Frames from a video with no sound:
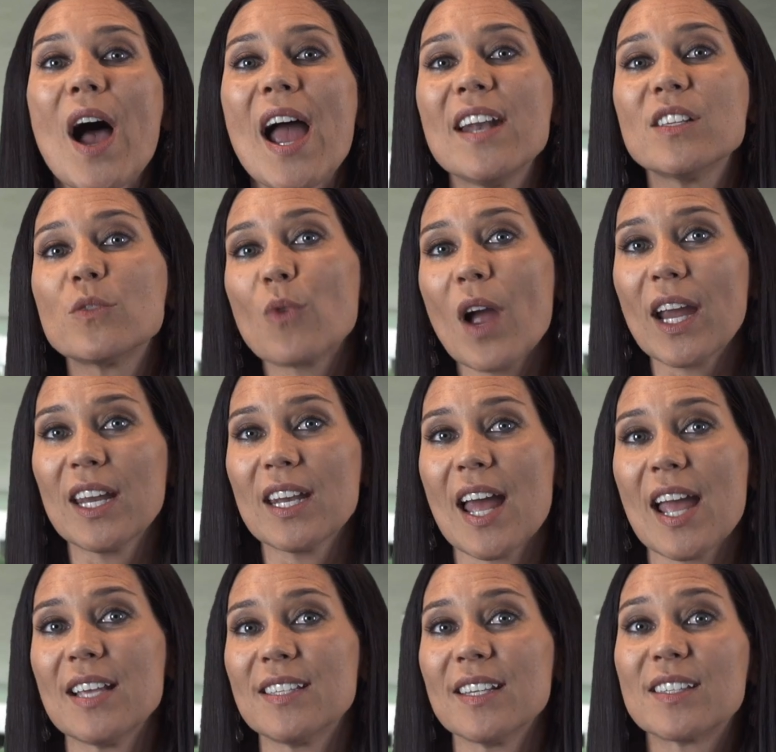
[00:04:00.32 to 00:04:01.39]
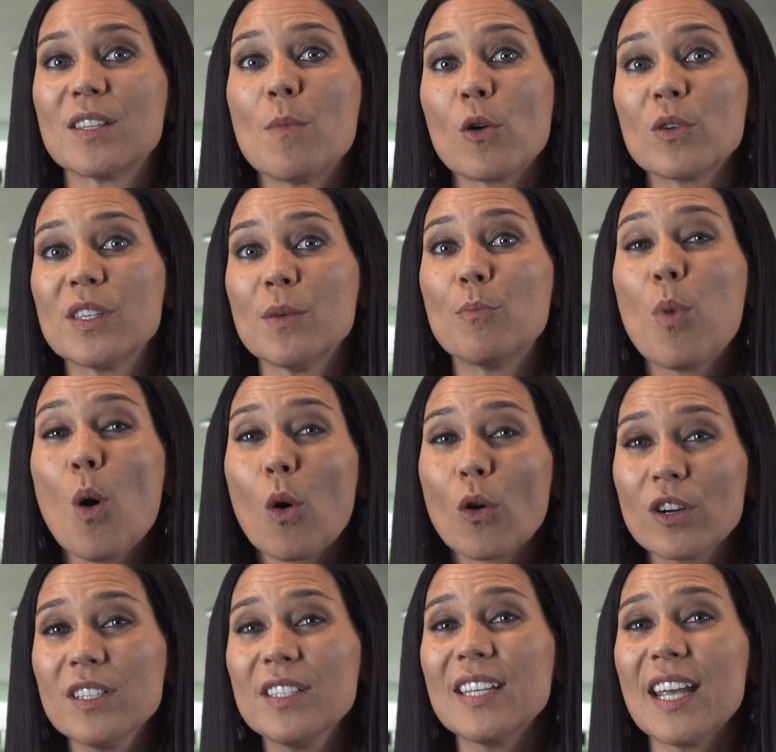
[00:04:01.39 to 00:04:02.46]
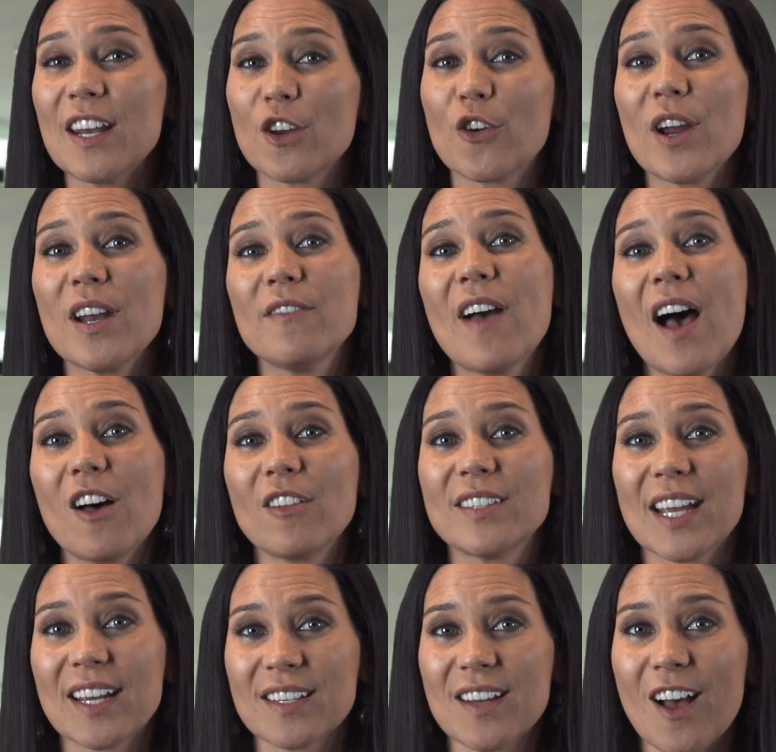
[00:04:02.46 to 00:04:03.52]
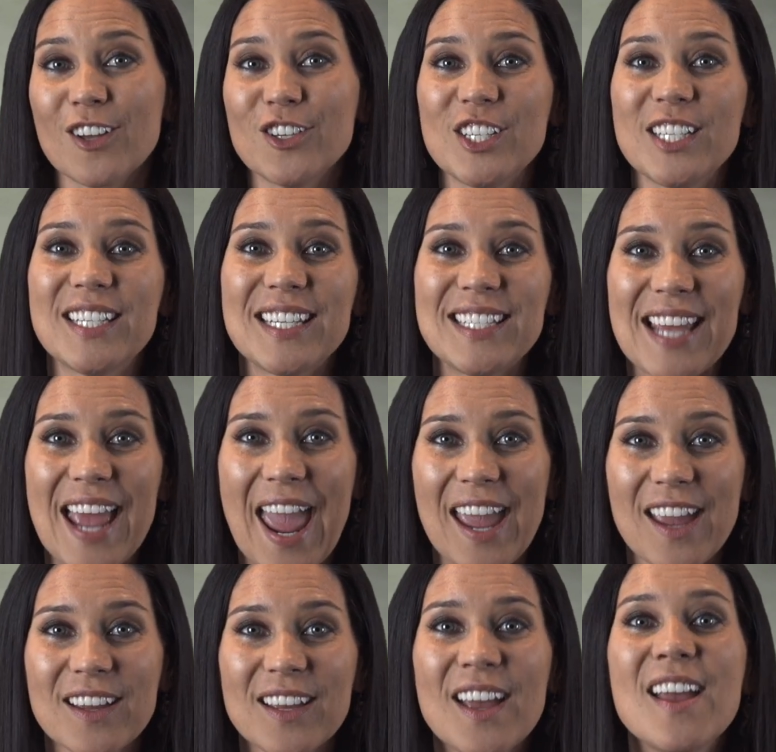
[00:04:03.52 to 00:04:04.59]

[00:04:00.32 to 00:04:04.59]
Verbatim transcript: why it is recognized as the most important integrative health technology today.